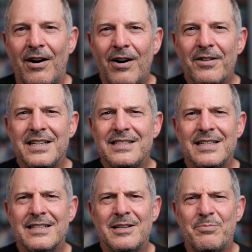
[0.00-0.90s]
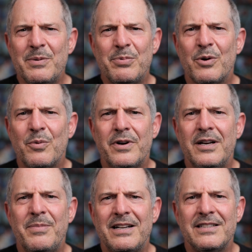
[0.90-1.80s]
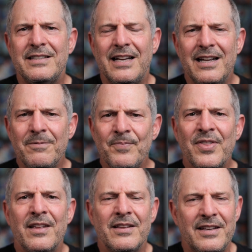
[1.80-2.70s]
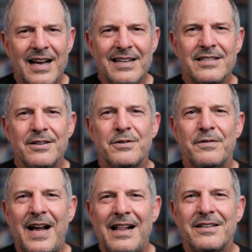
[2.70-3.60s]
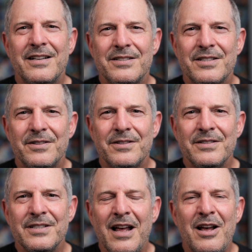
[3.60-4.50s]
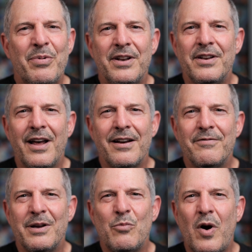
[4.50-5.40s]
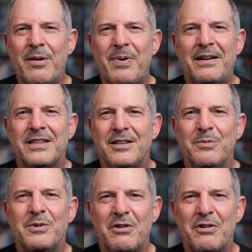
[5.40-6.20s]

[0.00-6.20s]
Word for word: all these things that people are worried about today, yes, those are valid concerns, but none of them wipe out the human